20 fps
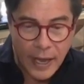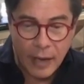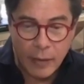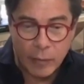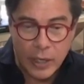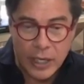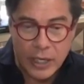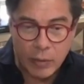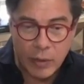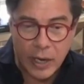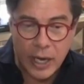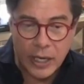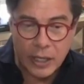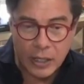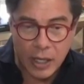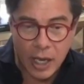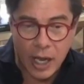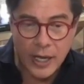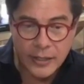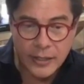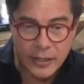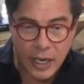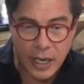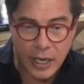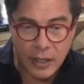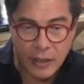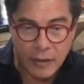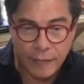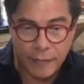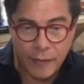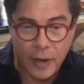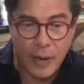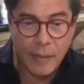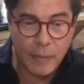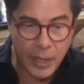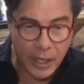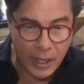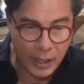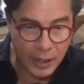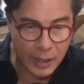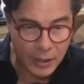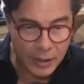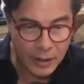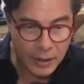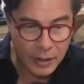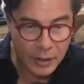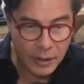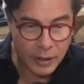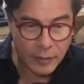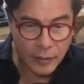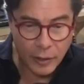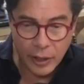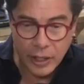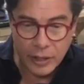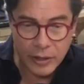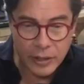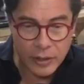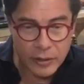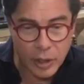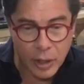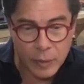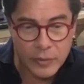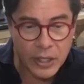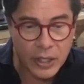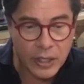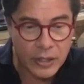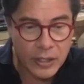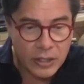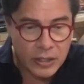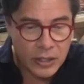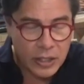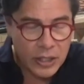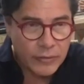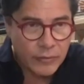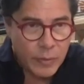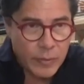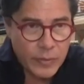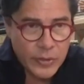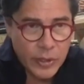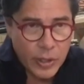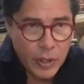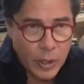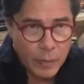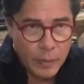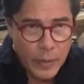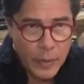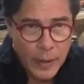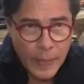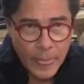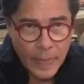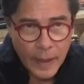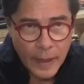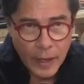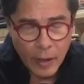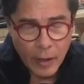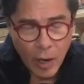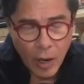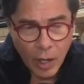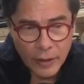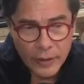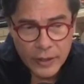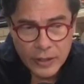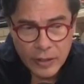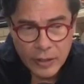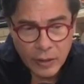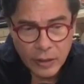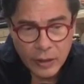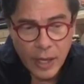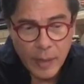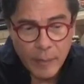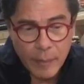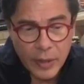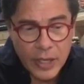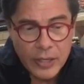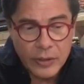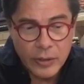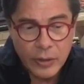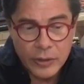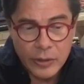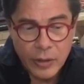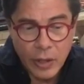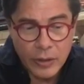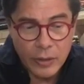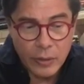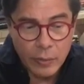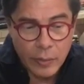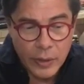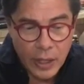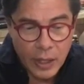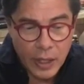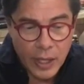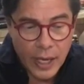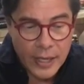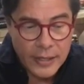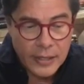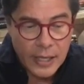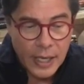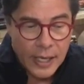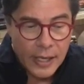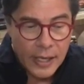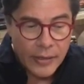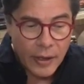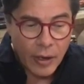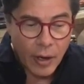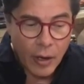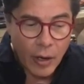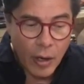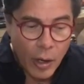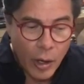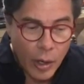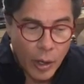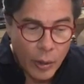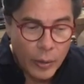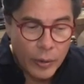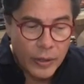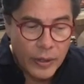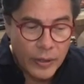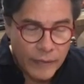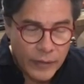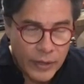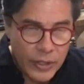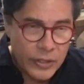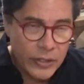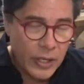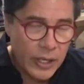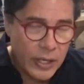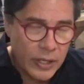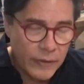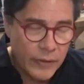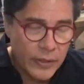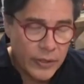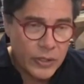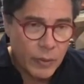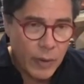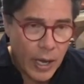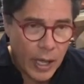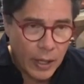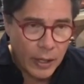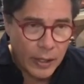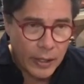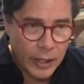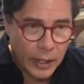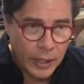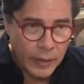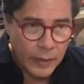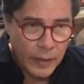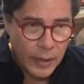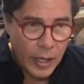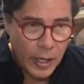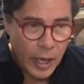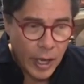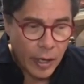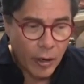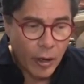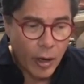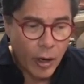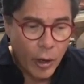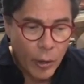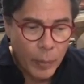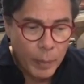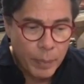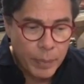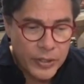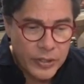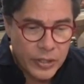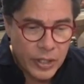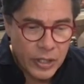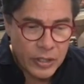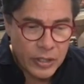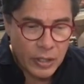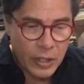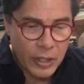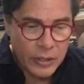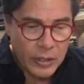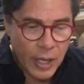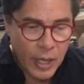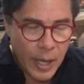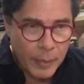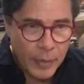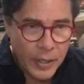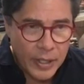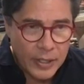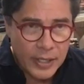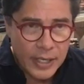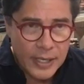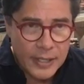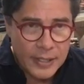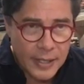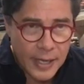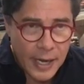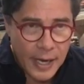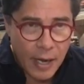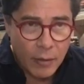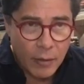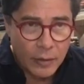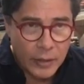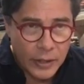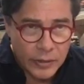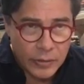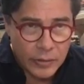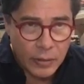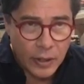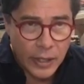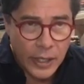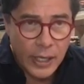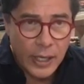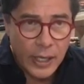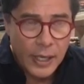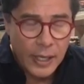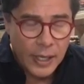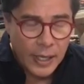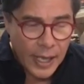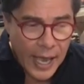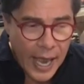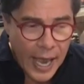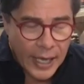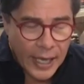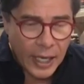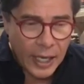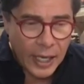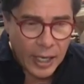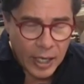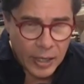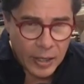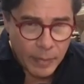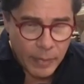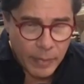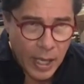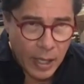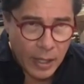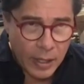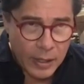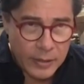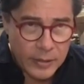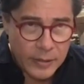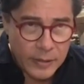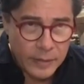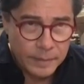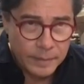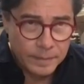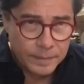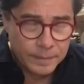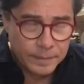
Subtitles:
and recreate content from me. Look at the terms and conditions from Zoom and all of these other companies. Start to realize that our own individuality and our own position on topics is now literally hanging in the balance.